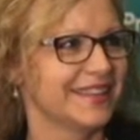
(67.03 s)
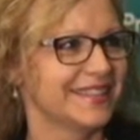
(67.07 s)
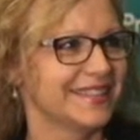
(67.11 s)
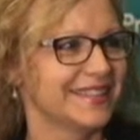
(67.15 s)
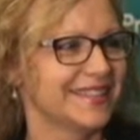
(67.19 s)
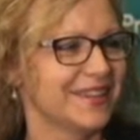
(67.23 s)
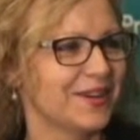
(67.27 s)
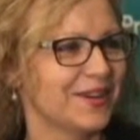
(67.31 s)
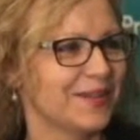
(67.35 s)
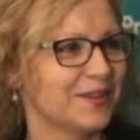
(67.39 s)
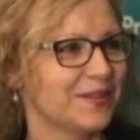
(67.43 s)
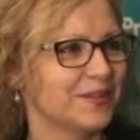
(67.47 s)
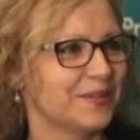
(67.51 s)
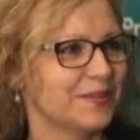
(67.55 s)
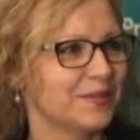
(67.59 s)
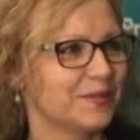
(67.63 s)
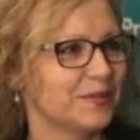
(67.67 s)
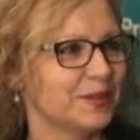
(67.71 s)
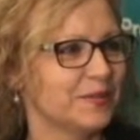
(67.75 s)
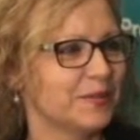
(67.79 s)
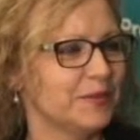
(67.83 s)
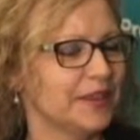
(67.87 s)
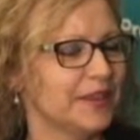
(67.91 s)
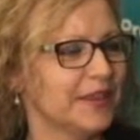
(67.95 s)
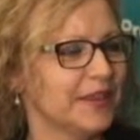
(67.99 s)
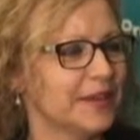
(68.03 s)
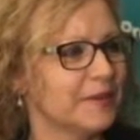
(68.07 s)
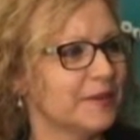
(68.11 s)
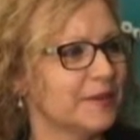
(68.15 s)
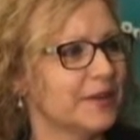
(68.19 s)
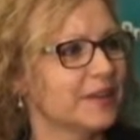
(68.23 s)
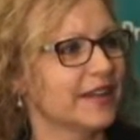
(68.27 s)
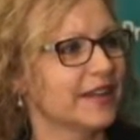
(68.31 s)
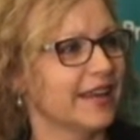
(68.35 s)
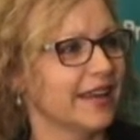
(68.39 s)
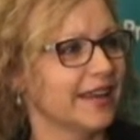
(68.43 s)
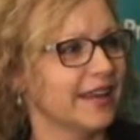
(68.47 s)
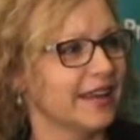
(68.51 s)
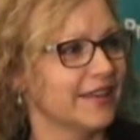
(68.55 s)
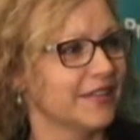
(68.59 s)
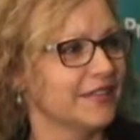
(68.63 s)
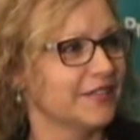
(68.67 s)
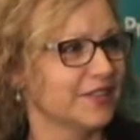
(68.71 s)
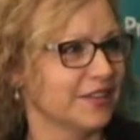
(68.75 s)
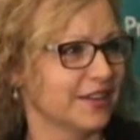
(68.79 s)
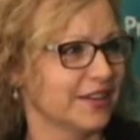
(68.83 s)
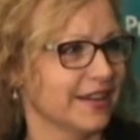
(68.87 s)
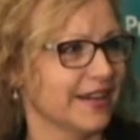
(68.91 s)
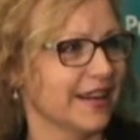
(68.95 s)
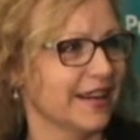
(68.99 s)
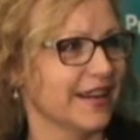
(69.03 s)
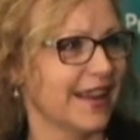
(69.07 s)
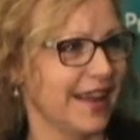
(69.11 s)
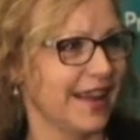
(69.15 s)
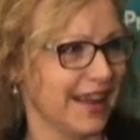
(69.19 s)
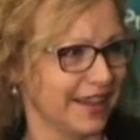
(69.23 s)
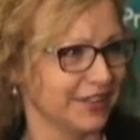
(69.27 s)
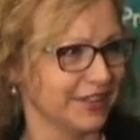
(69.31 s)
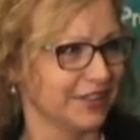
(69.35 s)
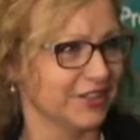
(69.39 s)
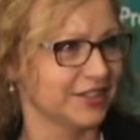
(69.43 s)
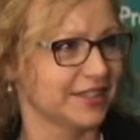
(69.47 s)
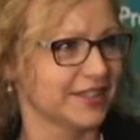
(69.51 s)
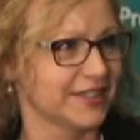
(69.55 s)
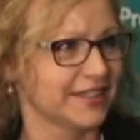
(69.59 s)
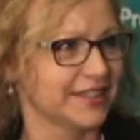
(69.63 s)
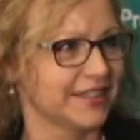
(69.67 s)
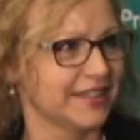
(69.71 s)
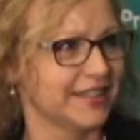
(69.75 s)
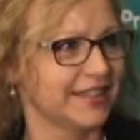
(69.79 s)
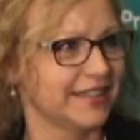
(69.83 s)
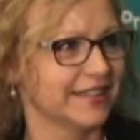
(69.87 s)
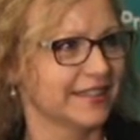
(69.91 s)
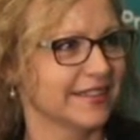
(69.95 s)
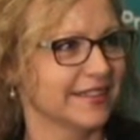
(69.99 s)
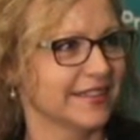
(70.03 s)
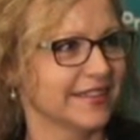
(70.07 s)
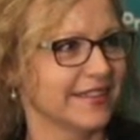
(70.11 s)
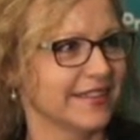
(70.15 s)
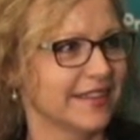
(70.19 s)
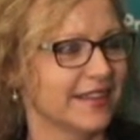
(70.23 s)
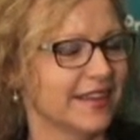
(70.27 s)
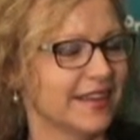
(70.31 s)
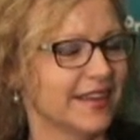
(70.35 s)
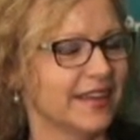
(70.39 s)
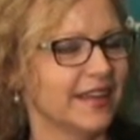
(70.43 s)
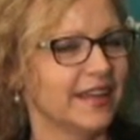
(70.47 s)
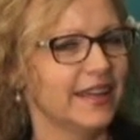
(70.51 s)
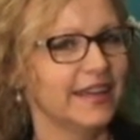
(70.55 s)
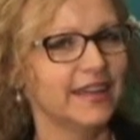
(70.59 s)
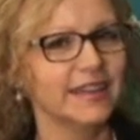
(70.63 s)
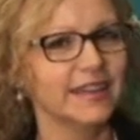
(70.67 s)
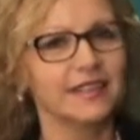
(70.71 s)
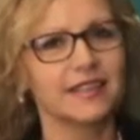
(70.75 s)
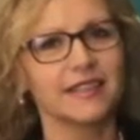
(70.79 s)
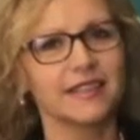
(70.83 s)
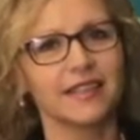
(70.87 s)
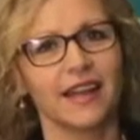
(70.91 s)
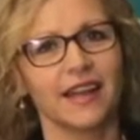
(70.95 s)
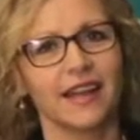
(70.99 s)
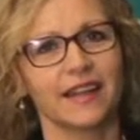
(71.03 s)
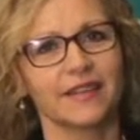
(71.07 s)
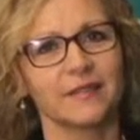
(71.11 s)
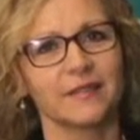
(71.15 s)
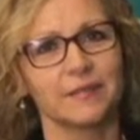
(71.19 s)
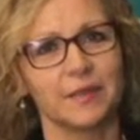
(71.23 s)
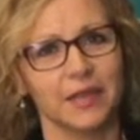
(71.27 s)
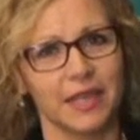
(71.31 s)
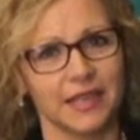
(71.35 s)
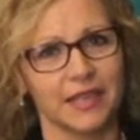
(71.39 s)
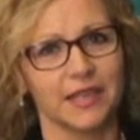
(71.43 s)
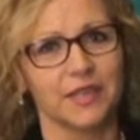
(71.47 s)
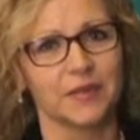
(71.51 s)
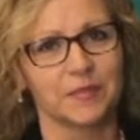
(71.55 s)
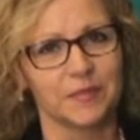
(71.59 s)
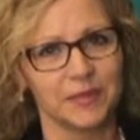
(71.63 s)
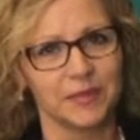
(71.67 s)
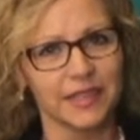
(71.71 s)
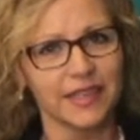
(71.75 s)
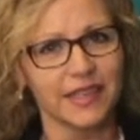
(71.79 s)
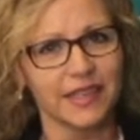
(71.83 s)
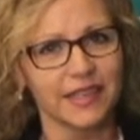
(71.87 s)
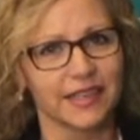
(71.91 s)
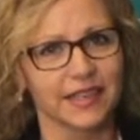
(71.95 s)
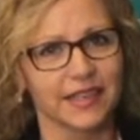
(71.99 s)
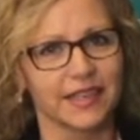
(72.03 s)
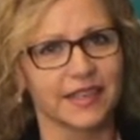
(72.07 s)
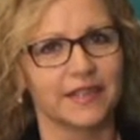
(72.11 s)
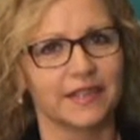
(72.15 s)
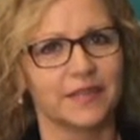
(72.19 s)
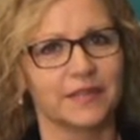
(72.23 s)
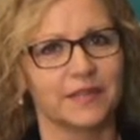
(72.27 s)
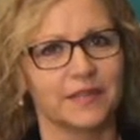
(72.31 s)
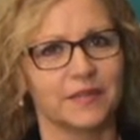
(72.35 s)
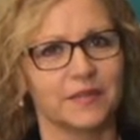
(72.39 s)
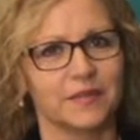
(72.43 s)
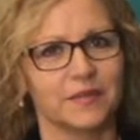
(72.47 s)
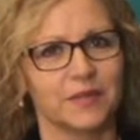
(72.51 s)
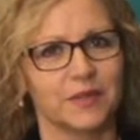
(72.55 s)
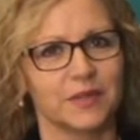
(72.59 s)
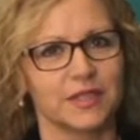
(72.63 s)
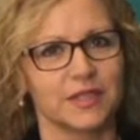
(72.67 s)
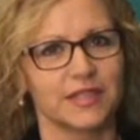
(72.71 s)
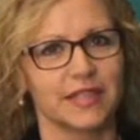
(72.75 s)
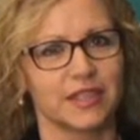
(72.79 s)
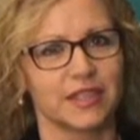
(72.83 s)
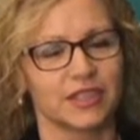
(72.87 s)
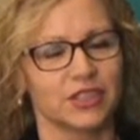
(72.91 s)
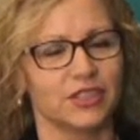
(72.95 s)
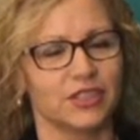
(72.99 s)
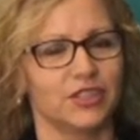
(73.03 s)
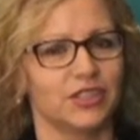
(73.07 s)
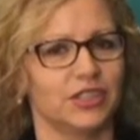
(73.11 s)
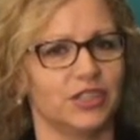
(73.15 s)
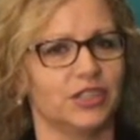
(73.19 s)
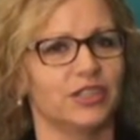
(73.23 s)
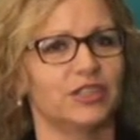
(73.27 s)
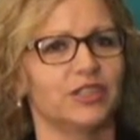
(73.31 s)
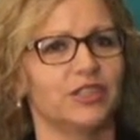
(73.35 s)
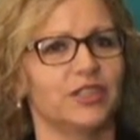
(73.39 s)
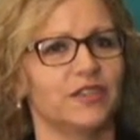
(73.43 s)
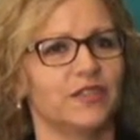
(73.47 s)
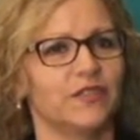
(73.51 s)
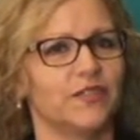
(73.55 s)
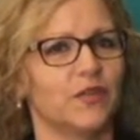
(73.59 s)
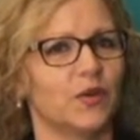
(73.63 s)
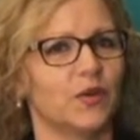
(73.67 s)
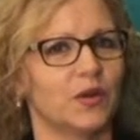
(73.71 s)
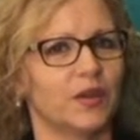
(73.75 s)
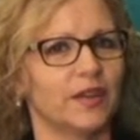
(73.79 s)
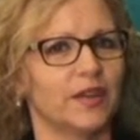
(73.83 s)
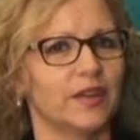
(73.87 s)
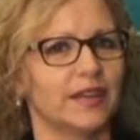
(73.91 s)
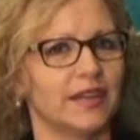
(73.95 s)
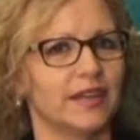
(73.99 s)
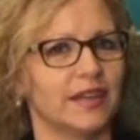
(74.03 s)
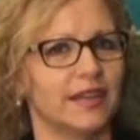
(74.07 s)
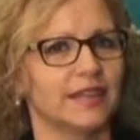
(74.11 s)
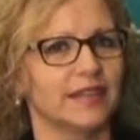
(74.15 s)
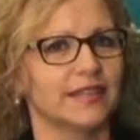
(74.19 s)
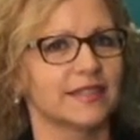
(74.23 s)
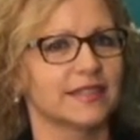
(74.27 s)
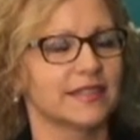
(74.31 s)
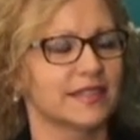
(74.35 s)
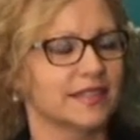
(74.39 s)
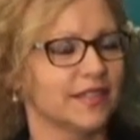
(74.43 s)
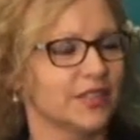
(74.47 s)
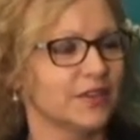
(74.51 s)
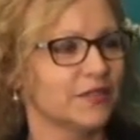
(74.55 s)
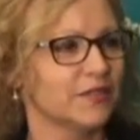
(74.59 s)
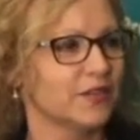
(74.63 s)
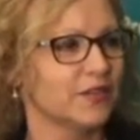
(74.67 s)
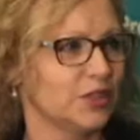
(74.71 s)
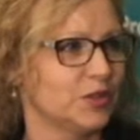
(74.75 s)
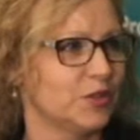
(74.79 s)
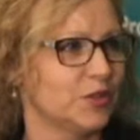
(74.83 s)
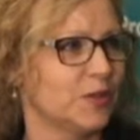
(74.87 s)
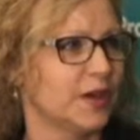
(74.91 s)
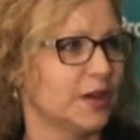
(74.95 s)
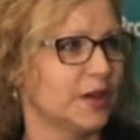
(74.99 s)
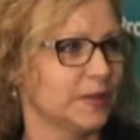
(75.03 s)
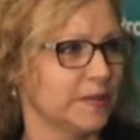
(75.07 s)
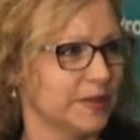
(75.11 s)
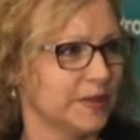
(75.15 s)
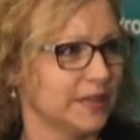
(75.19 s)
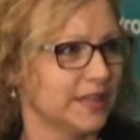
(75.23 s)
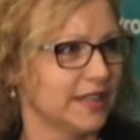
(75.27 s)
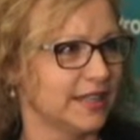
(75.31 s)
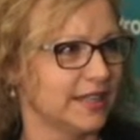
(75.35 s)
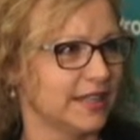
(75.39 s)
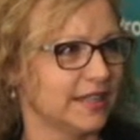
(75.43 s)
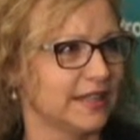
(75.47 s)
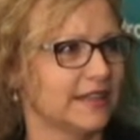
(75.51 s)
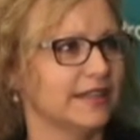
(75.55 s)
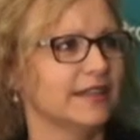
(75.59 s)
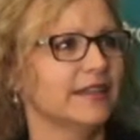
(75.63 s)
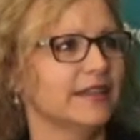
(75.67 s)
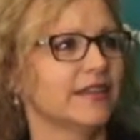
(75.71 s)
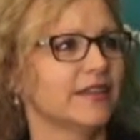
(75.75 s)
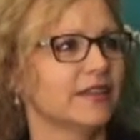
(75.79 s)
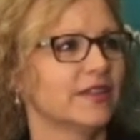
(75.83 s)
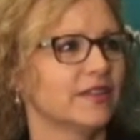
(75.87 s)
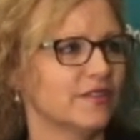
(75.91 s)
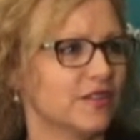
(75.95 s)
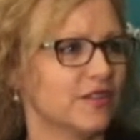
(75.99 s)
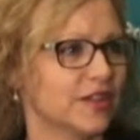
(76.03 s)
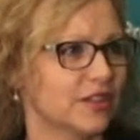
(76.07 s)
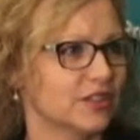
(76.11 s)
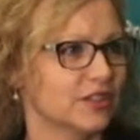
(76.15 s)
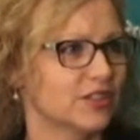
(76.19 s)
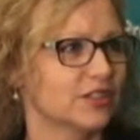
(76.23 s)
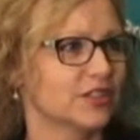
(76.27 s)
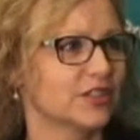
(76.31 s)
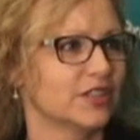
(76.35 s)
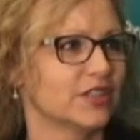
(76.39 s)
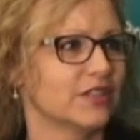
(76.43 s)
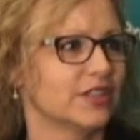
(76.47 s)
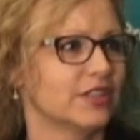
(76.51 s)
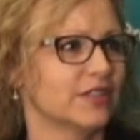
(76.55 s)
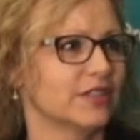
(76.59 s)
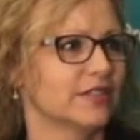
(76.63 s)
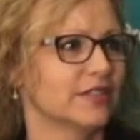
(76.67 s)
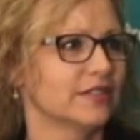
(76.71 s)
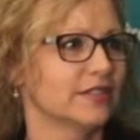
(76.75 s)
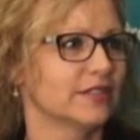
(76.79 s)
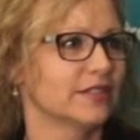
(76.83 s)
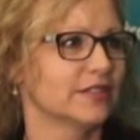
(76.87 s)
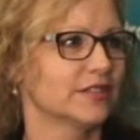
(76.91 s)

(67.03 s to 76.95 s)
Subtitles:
So when we think about A for accuracy, it is being completed with Section GG for the SNF QRP functional